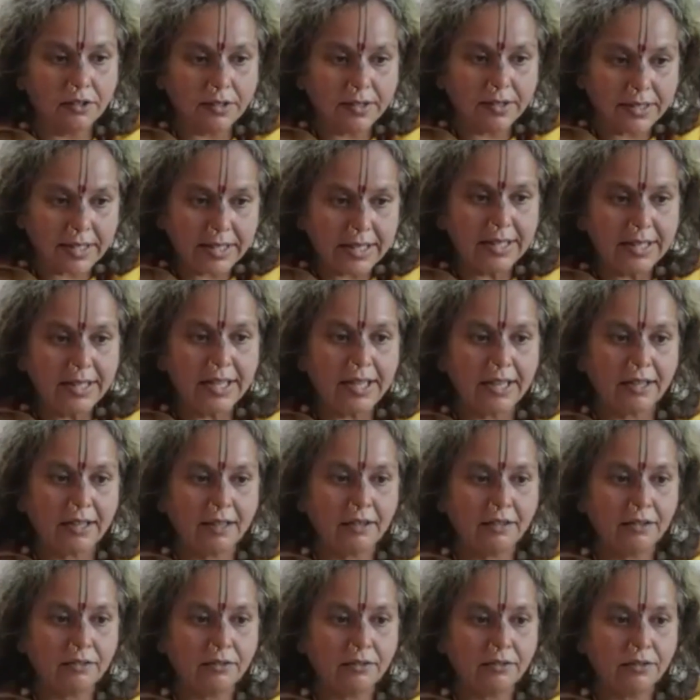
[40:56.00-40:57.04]

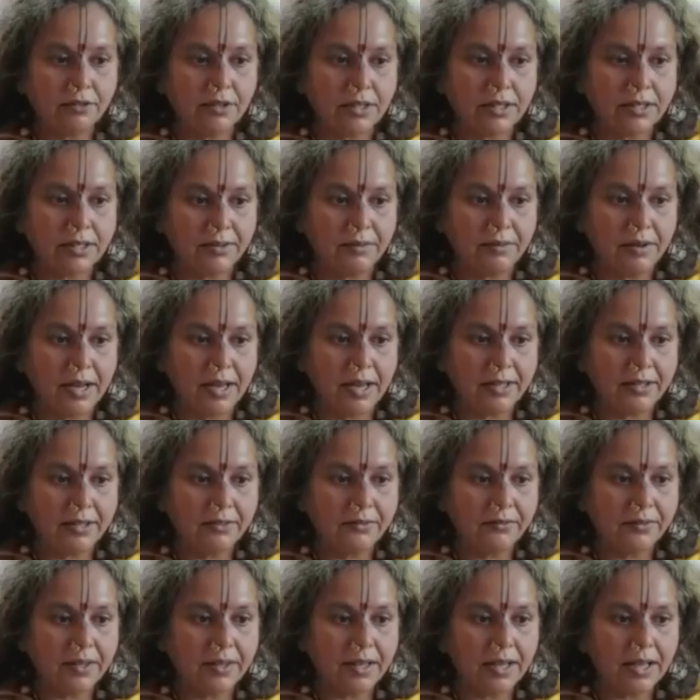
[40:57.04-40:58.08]
singing to the
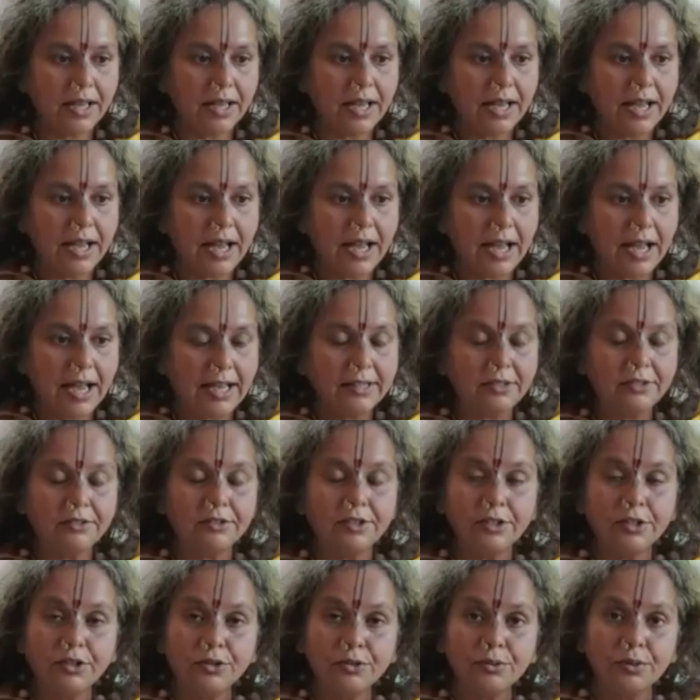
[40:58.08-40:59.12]
divine, and
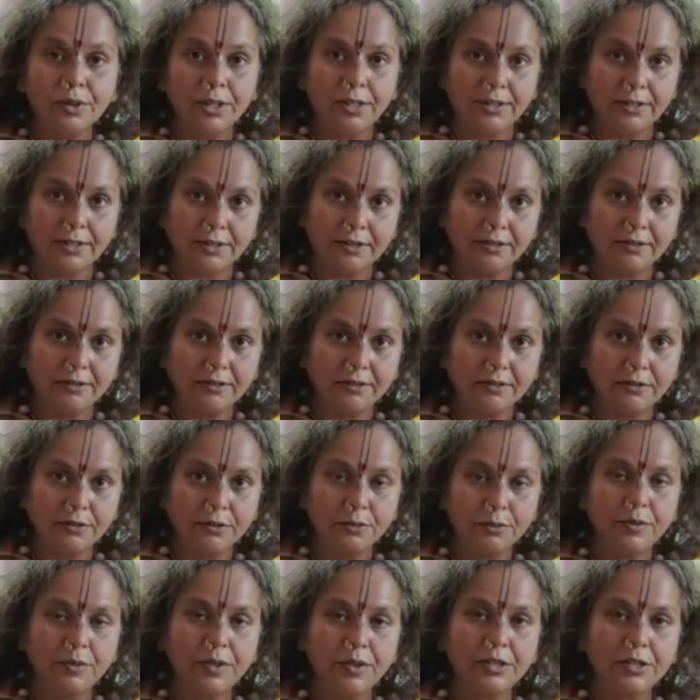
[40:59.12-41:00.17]
rituals
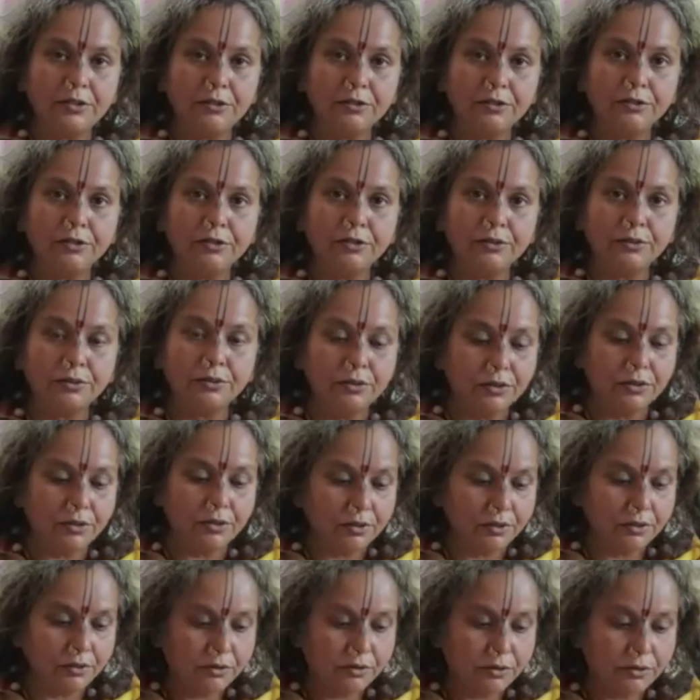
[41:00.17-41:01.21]
to be
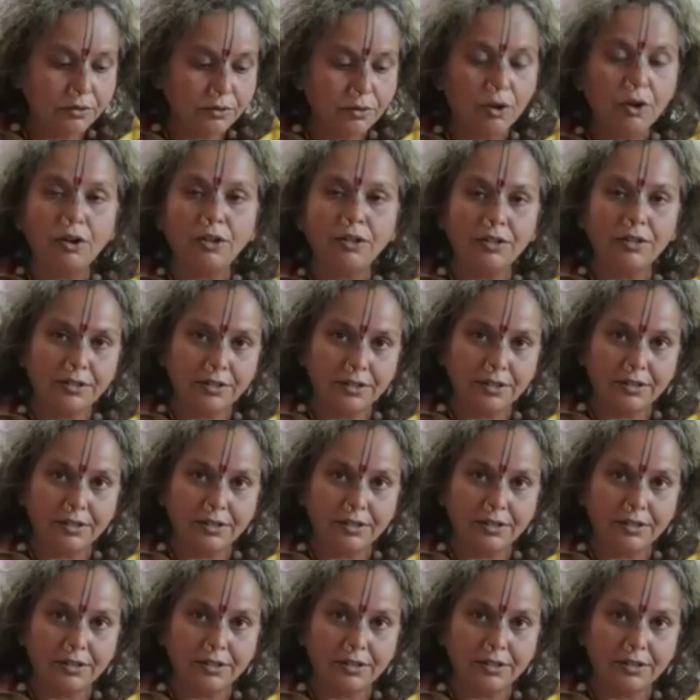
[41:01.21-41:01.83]
introduced to all the